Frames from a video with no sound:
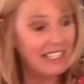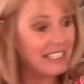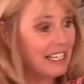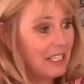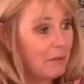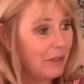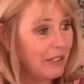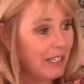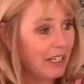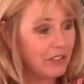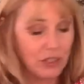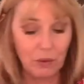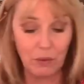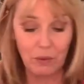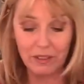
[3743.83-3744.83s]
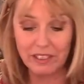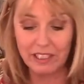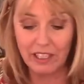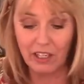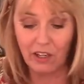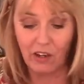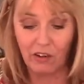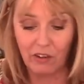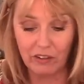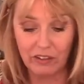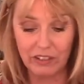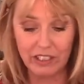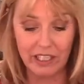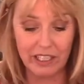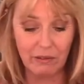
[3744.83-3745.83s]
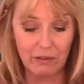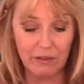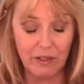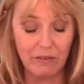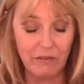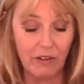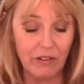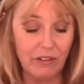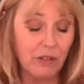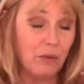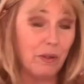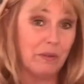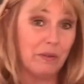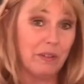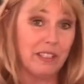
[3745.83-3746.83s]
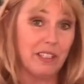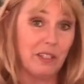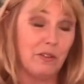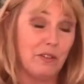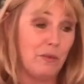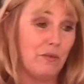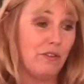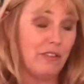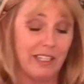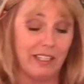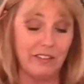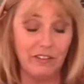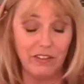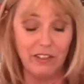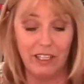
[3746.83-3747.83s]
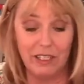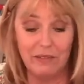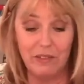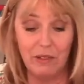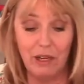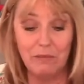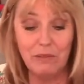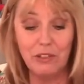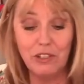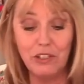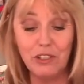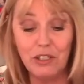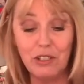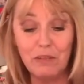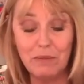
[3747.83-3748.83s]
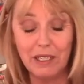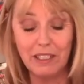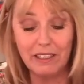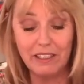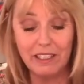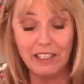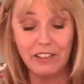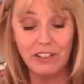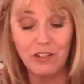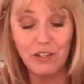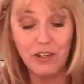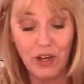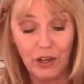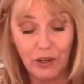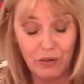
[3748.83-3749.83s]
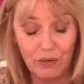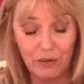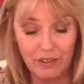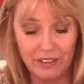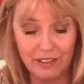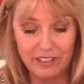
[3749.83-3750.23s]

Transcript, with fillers: Is anybody else quilting along? Because I know I'm going rather quick with this, because we're running out of time, so I'm assuming it's a no.